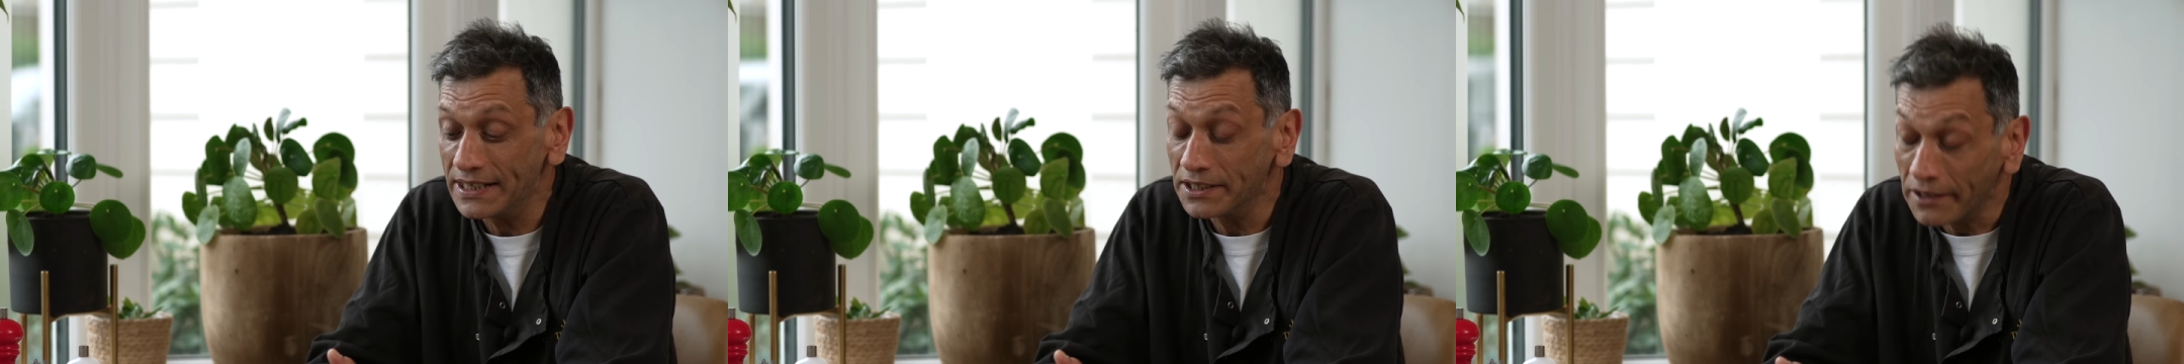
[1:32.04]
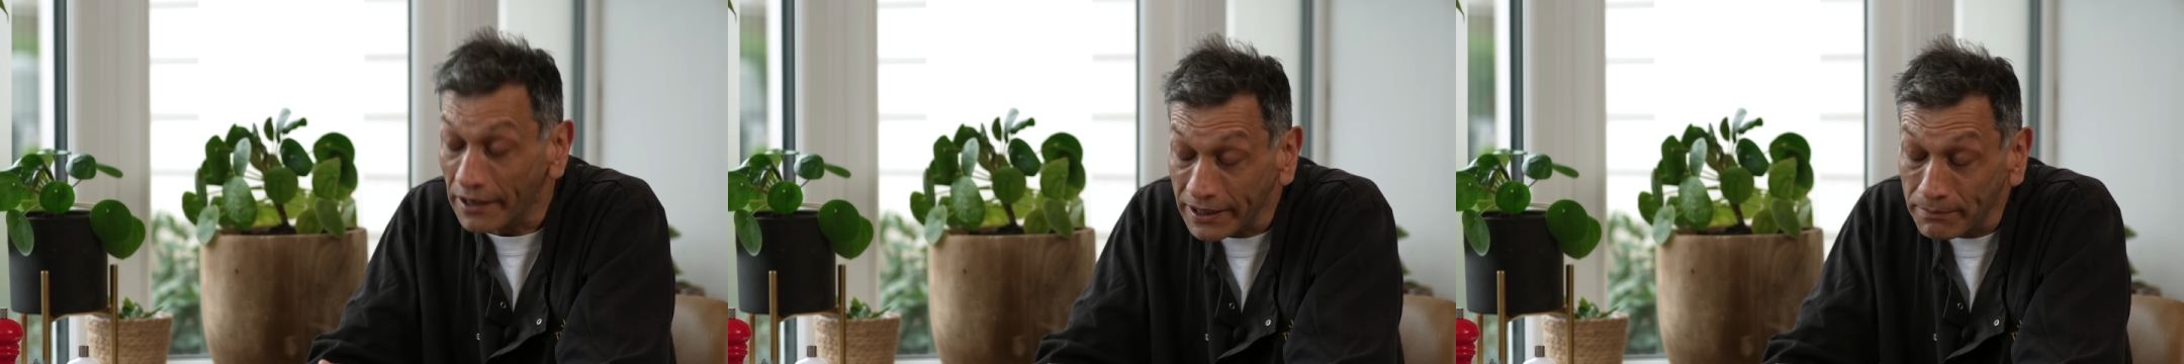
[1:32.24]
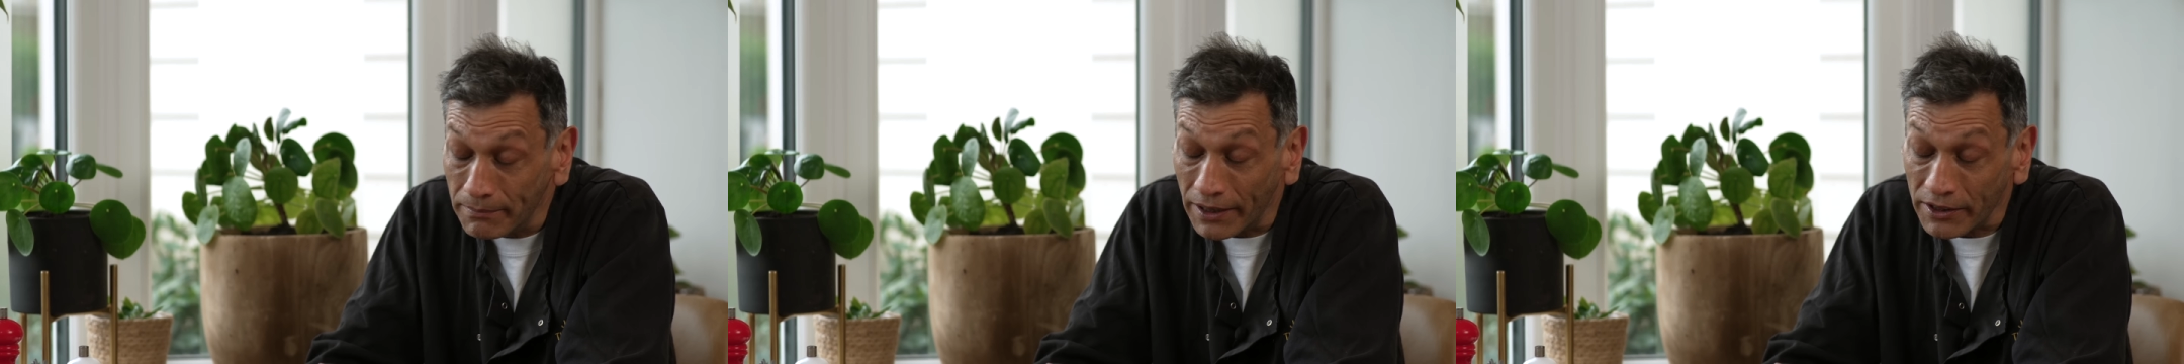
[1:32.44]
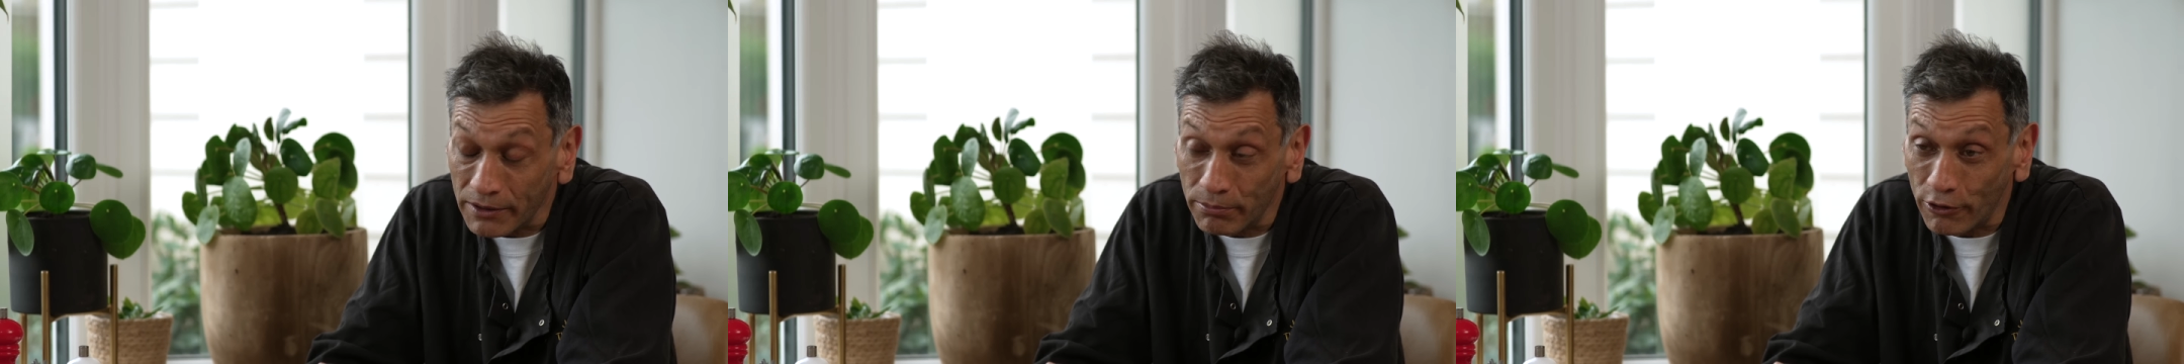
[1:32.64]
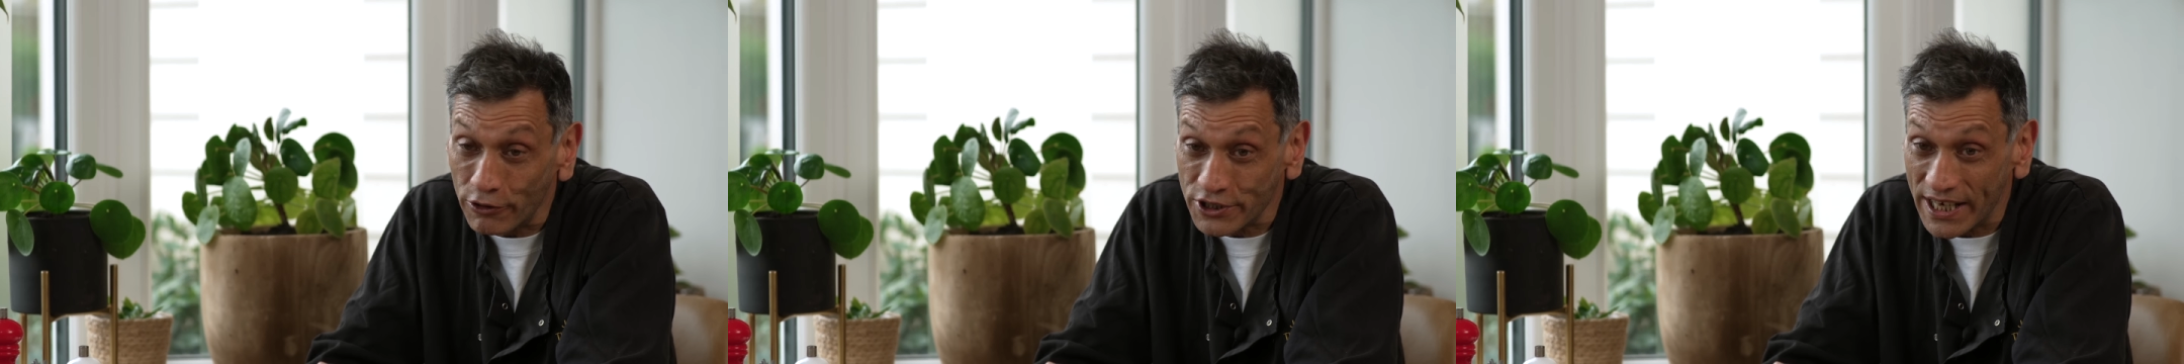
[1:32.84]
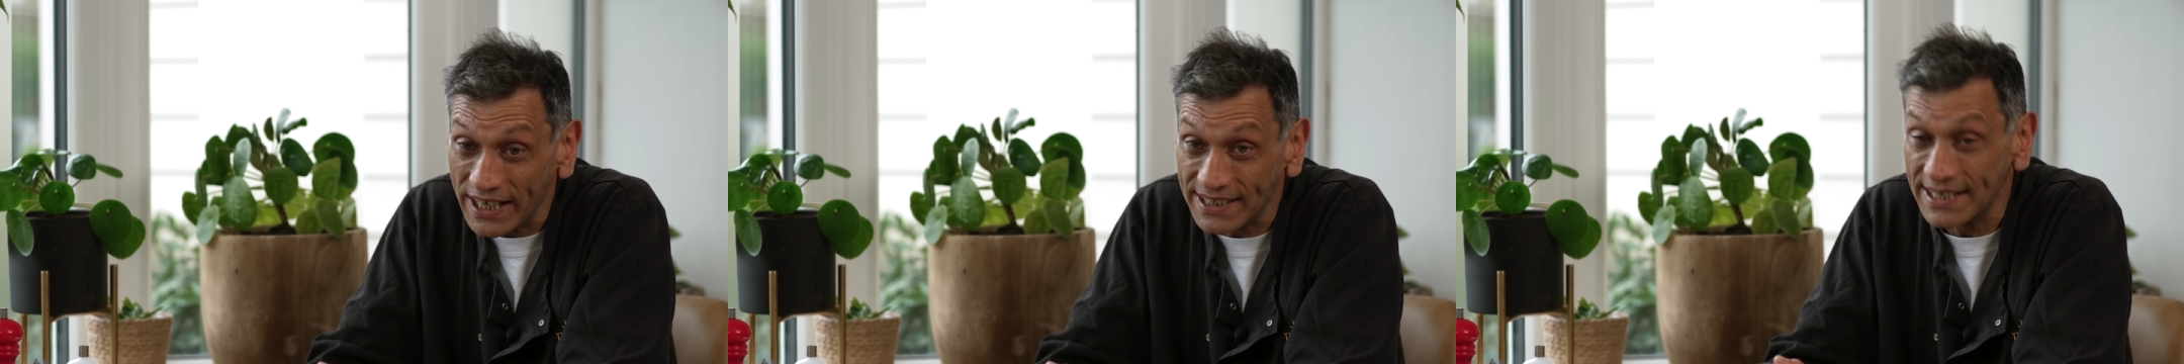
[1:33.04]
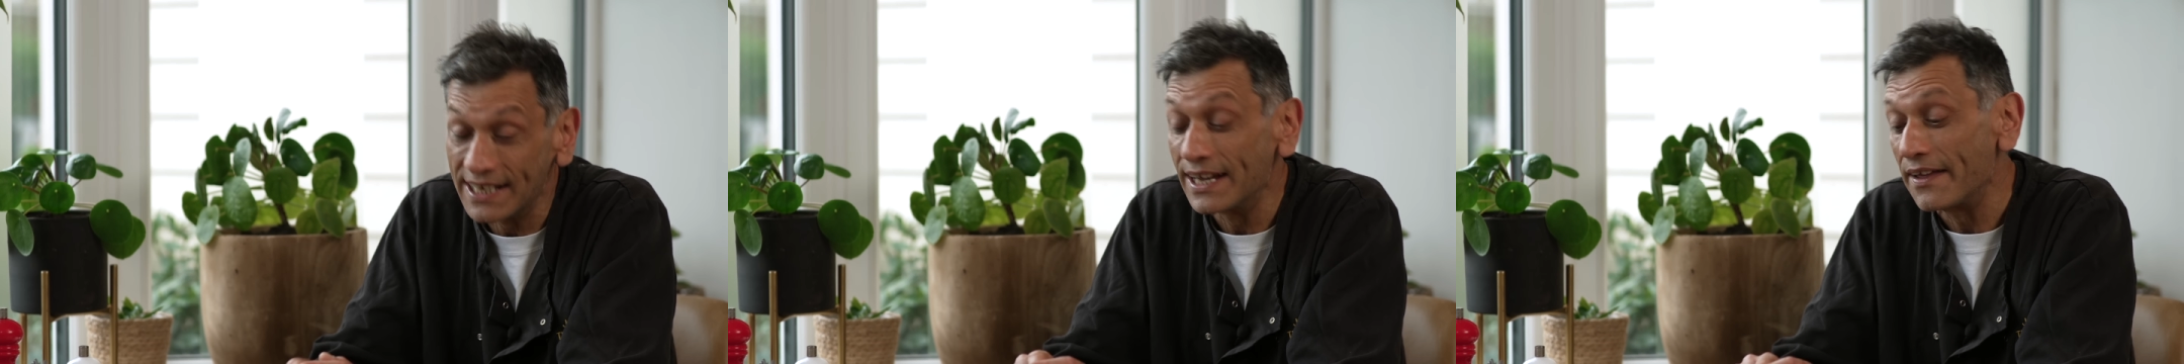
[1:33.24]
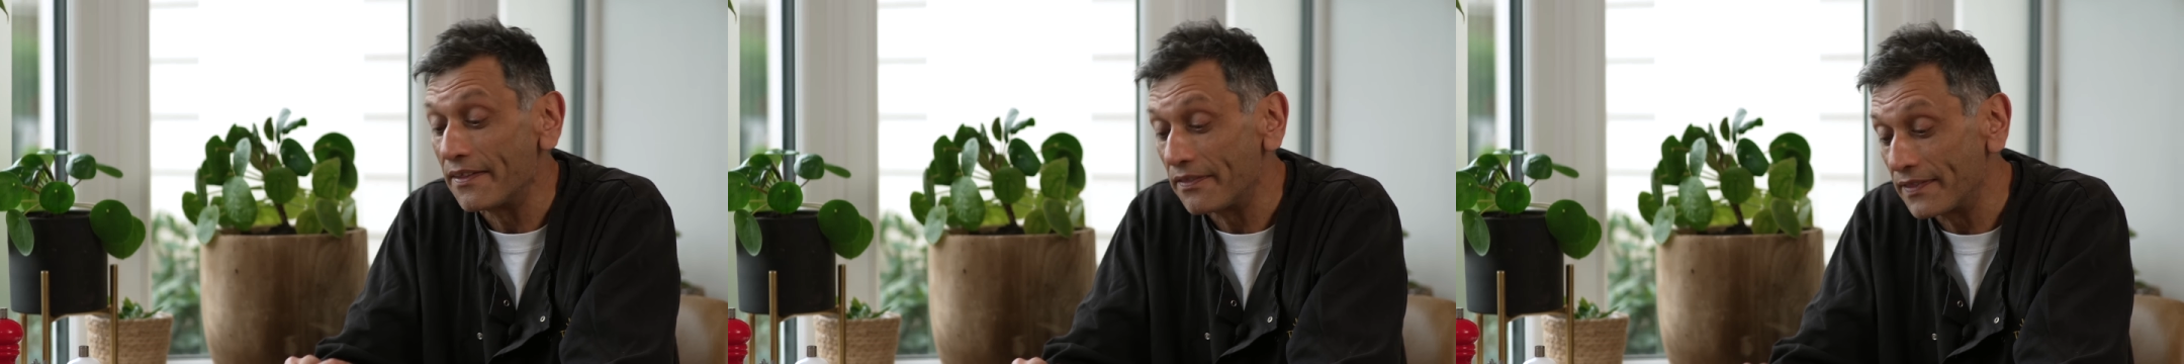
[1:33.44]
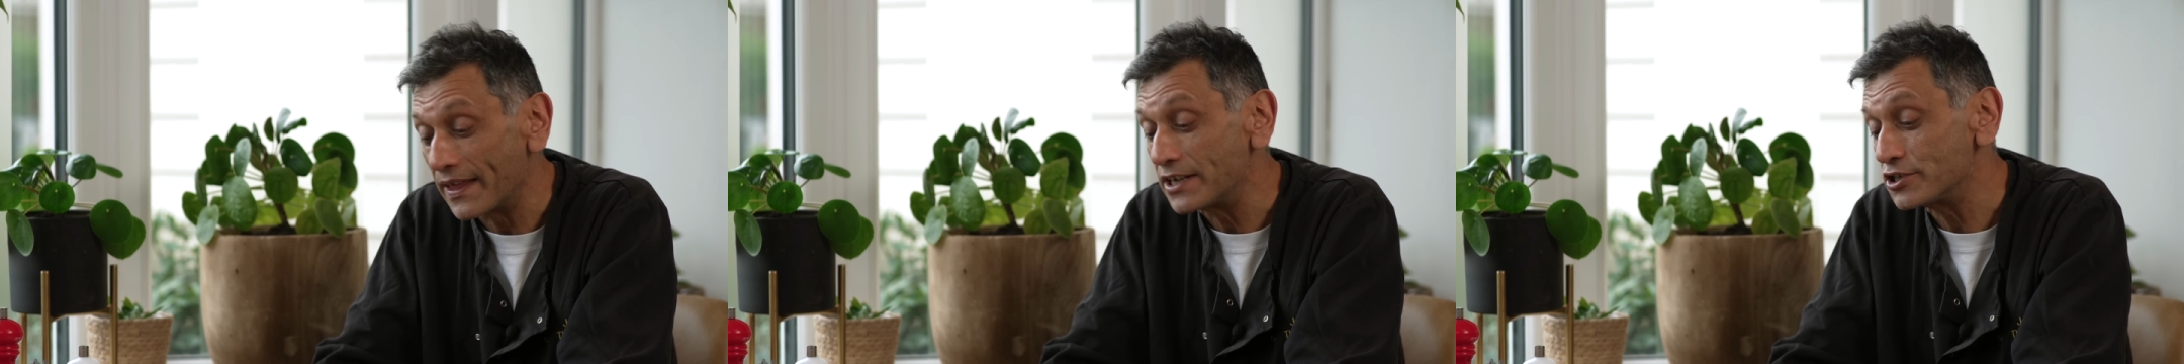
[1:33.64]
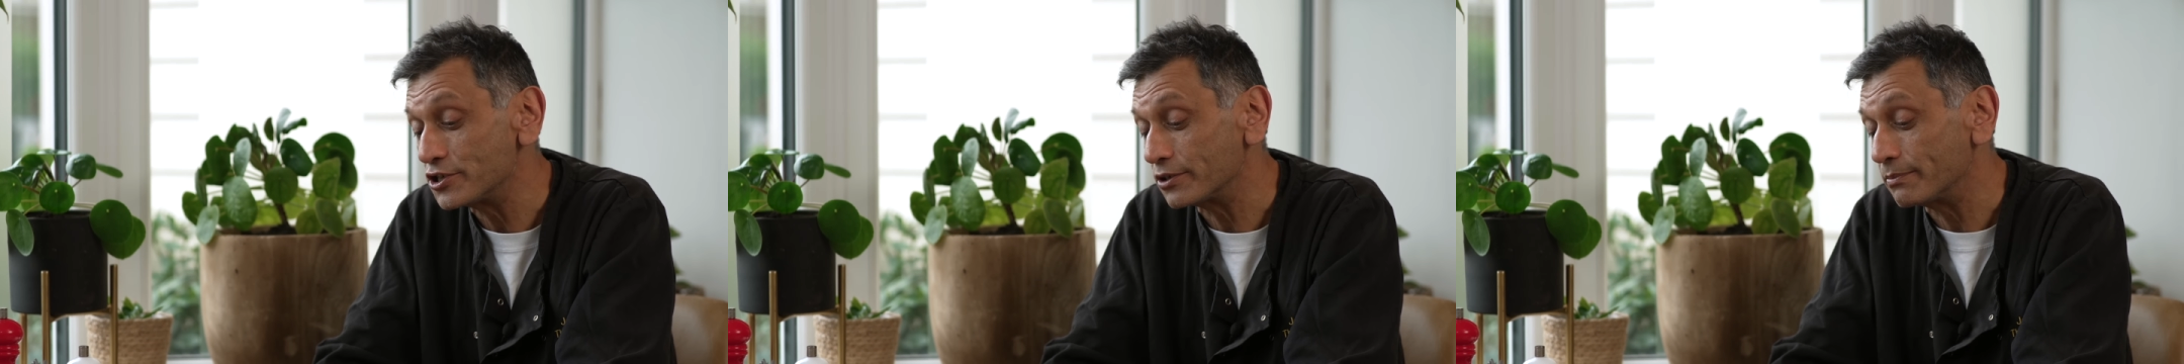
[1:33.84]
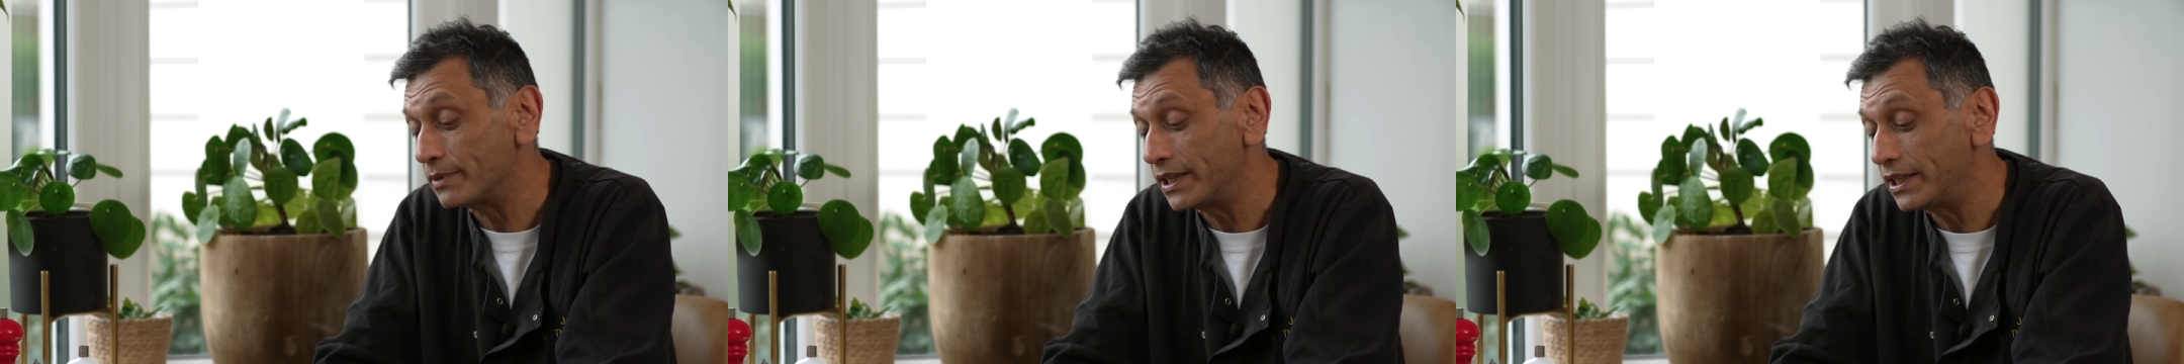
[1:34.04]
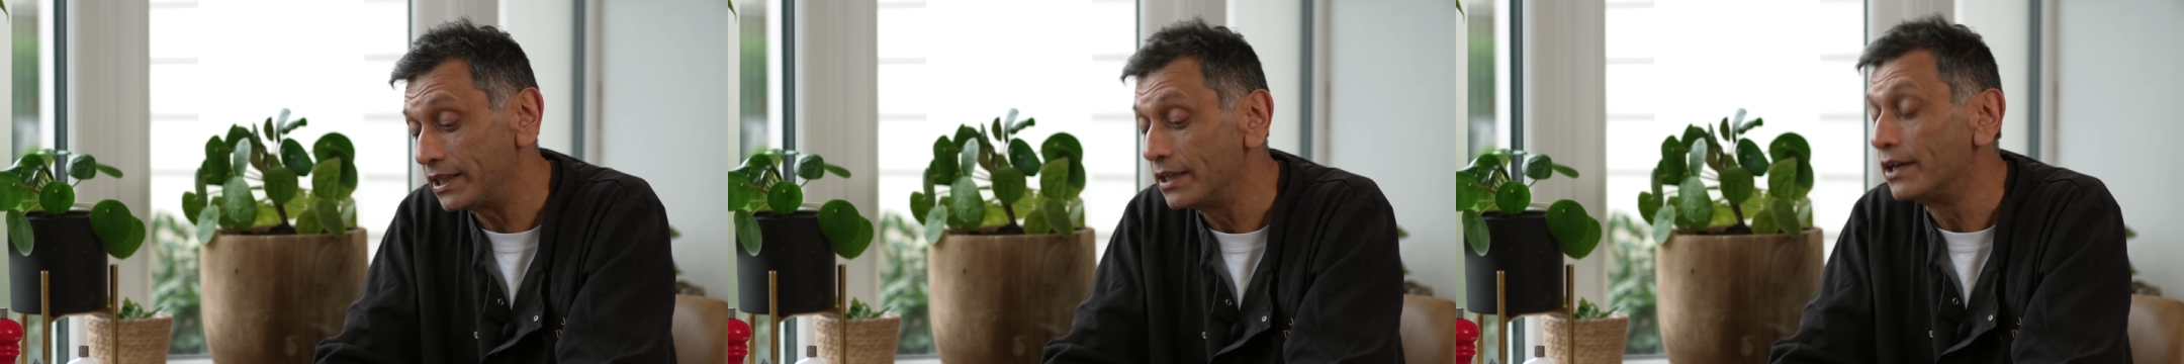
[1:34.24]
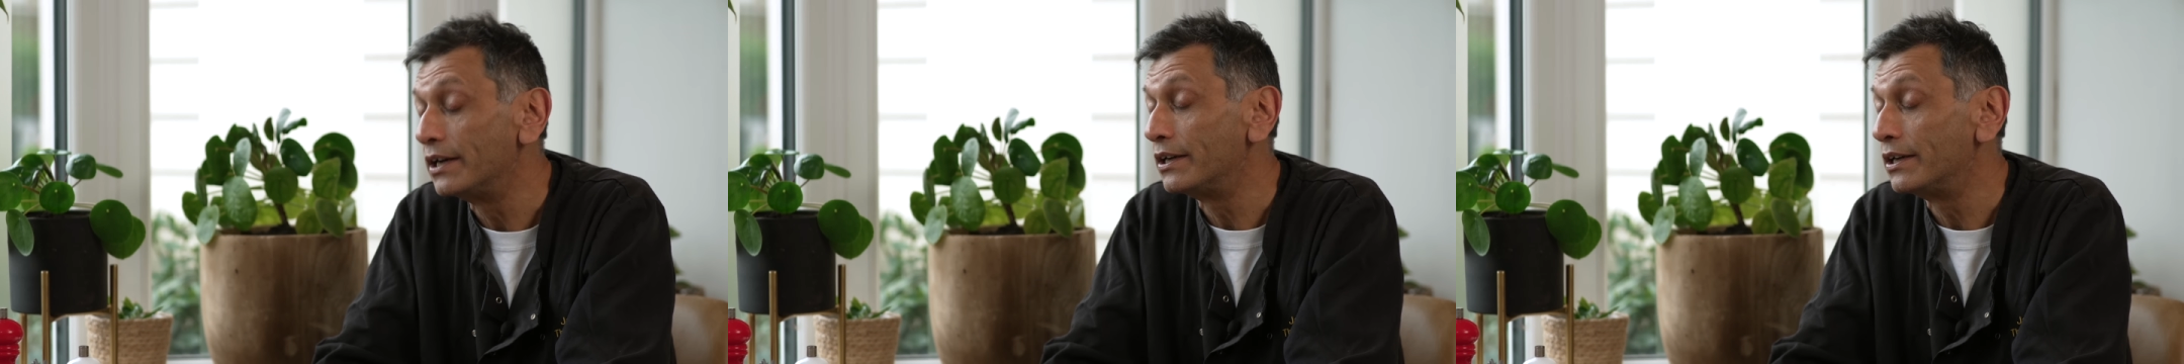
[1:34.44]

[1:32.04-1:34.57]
nine month project then took me